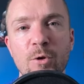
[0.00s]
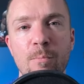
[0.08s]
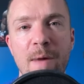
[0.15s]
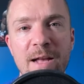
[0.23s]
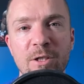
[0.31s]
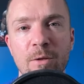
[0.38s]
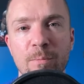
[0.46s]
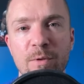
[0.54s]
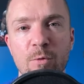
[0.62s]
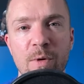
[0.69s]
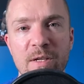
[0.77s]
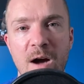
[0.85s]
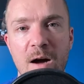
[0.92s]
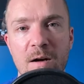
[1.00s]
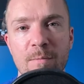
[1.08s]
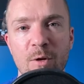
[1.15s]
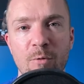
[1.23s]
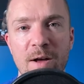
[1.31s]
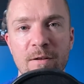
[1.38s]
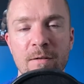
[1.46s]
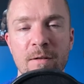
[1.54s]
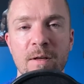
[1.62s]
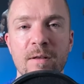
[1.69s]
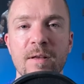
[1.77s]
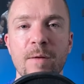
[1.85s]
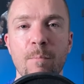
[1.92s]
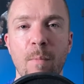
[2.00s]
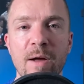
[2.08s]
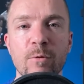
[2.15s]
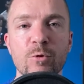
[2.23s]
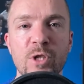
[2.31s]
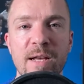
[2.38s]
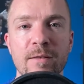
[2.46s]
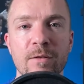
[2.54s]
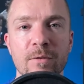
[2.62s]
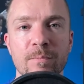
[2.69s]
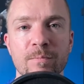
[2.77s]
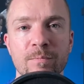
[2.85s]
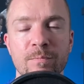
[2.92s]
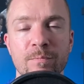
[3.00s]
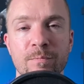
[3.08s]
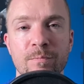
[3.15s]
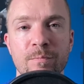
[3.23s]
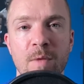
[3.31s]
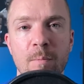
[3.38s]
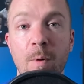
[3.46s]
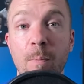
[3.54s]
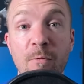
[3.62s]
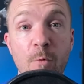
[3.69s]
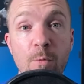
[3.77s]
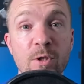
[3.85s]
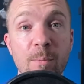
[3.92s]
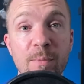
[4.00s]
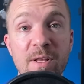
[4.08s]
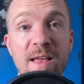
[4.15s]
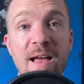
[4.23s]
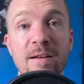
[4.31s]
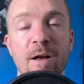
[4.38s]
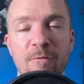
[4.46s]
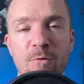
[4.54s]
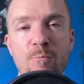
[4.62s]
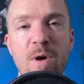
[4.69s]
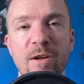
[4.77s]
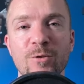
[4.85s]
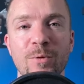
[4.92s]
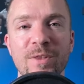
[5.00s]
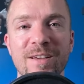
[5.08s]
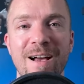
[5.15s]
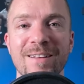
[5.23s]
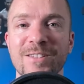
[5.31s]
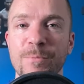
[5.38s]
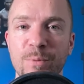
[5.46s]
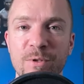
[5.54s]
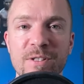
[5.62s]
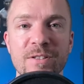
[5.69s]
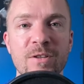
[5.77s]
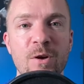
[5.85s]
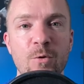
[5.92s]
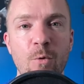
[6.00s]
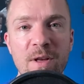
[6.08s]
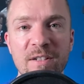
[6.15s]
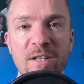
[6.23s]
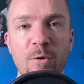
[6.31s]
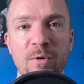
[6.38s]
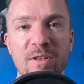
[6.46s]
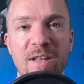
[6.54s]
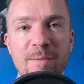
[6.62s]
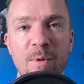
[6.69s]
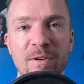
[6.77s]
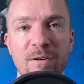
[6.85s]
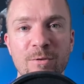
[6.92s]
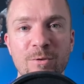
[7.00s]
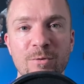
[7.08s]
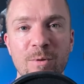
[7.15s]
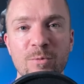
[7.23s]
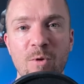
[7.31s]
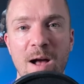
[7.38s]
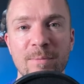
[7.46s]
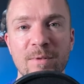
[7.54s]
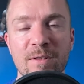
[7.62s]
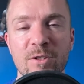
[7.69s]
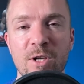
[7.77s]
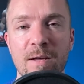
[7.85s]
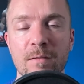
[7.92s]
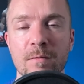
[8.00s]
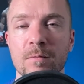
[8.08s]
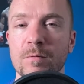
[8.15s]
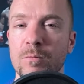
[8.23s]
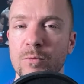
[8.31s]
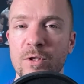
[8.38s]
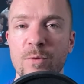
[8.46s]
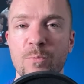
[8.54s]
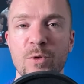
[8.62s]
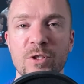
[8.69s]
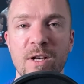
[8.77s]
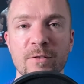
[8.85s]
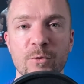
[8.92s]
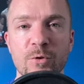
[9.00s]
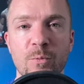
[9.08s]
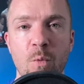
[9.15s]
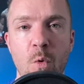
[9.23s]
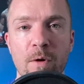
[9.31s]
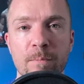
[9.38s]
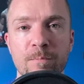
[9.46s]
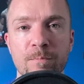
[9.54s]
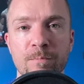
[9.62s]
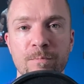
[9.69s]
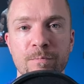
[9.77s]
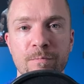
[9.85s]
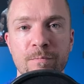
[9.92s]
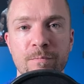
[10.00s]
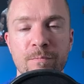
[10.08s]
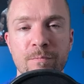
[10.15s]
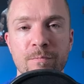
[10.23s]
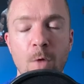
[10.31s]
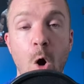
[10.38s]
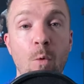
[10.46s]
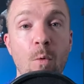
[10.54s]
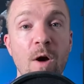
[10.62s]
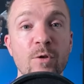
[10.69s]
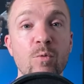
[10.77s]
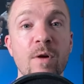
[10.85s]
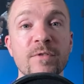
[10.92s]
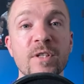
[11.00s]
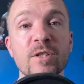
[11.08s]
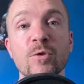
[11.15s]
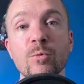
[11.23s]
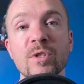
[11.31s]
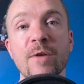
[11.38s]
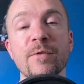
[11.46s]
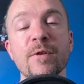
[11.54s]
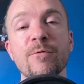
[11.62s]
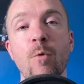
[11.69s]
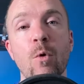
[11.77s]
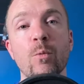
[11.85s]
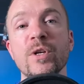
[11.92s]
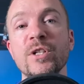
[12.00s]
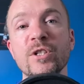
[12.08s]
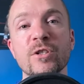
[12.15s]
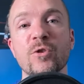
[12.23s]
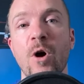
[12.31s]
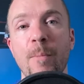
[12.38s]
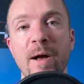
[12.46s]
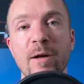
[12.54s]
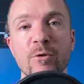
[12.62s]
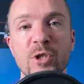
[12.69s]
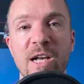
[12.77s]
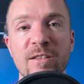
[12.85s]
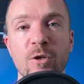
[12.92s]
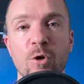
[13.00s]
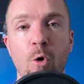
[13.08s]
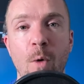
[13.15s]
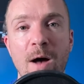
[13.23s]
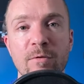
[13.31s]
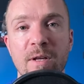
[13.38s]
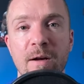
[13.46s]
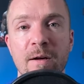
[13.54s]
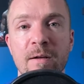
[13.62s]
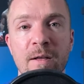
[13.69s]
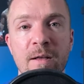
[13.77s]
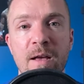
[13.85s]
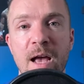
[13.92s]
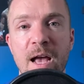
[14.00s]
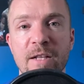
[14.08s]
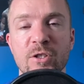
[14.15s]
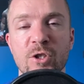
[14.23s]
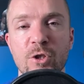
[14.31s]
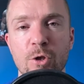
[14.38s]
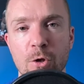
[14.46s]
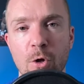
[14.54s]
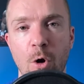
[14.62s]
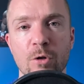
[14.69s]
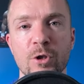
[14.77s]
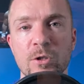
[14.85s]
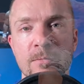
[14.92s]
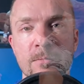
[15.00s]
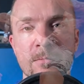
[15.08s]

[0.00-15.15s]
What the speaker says: matchup between Conor McGregor and Michael Chandler. But before we jump into that, if you've been enjoying the content, please go ahead and click on the like button and also subscribe to the channel. Really appreciate your support. Alright, UFC 274, we just saw Michael Chandler go out there and starch